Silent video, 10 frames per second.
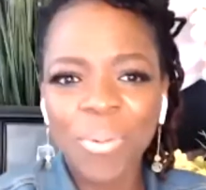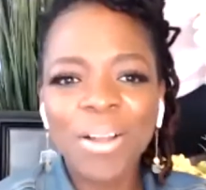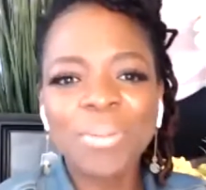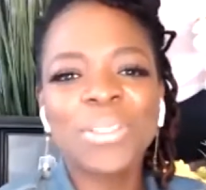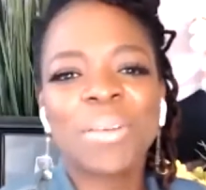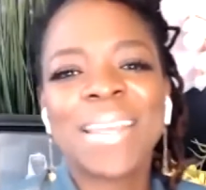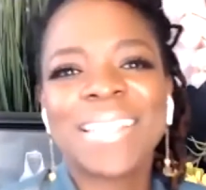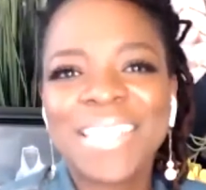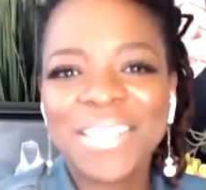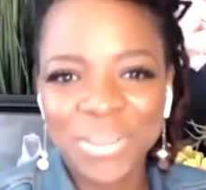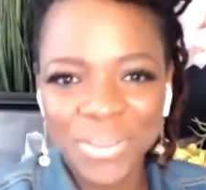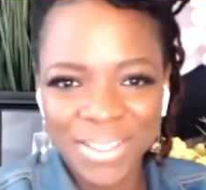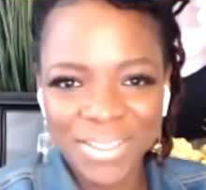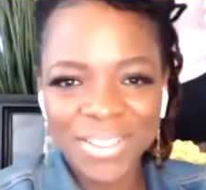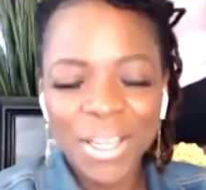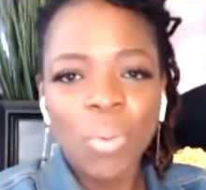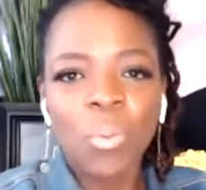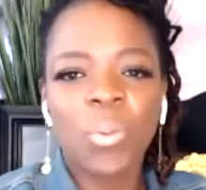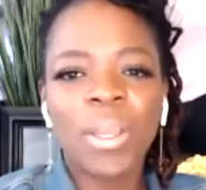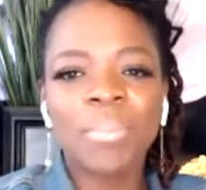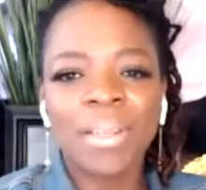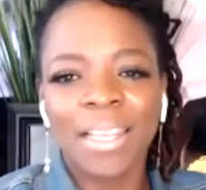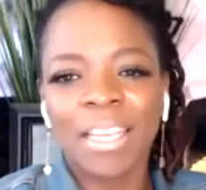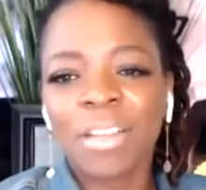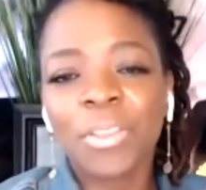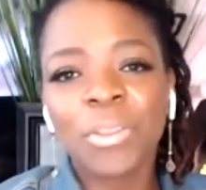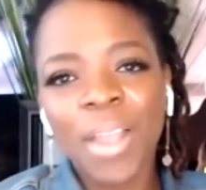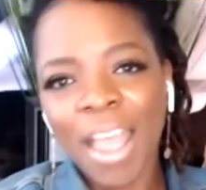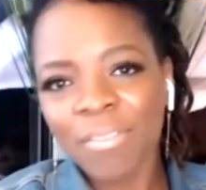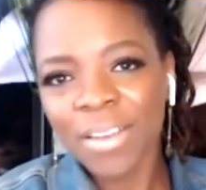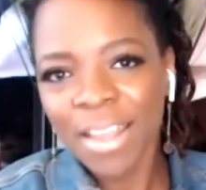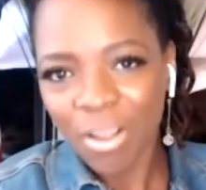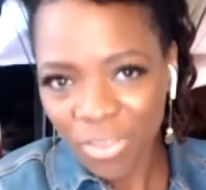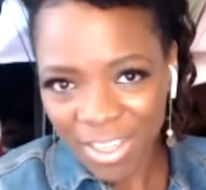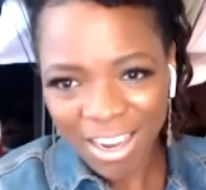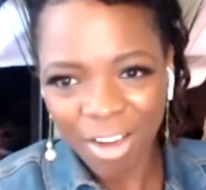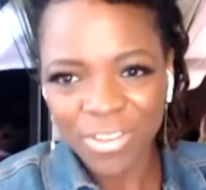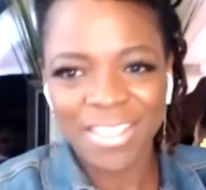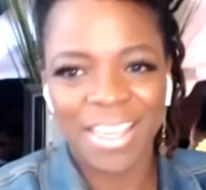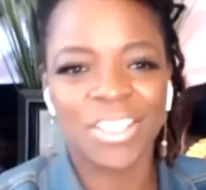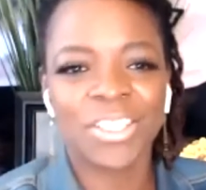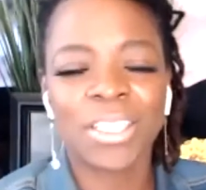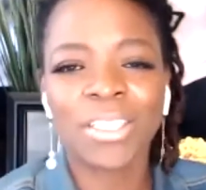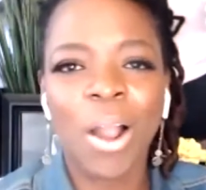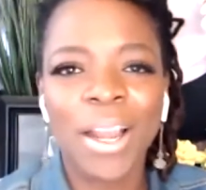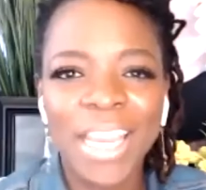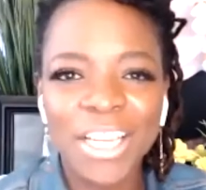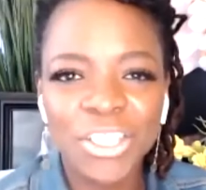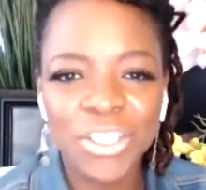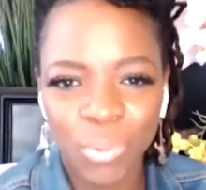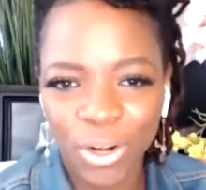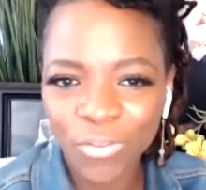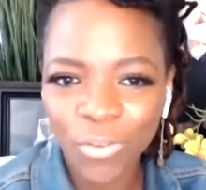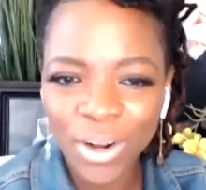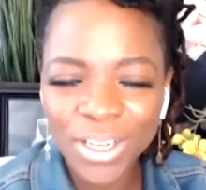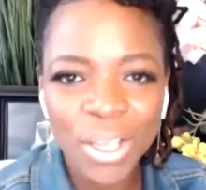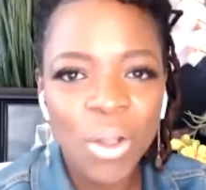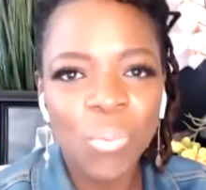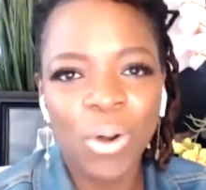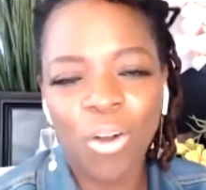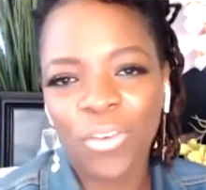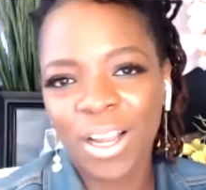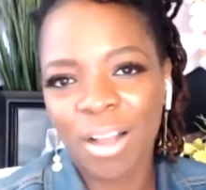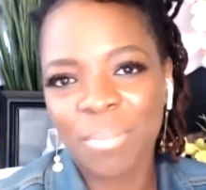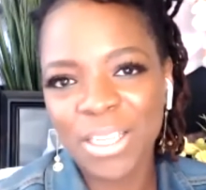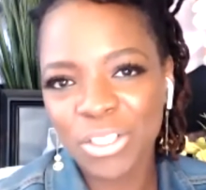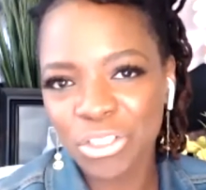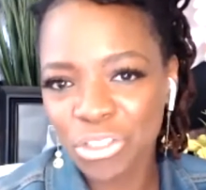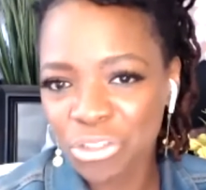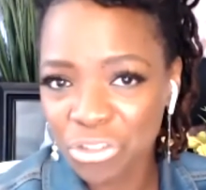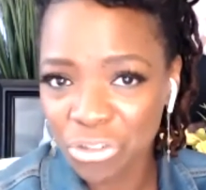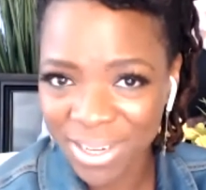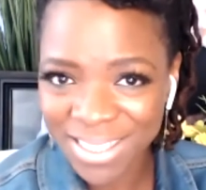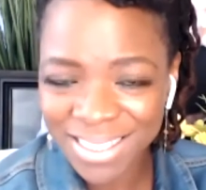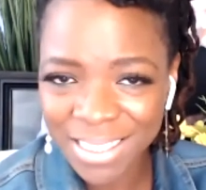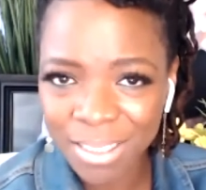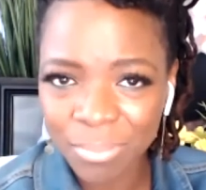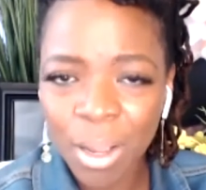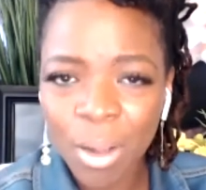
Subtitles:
welcome to Amazing Doers, where we believe that through having healthy conversations, our nation's workforce will overcome institutional racism,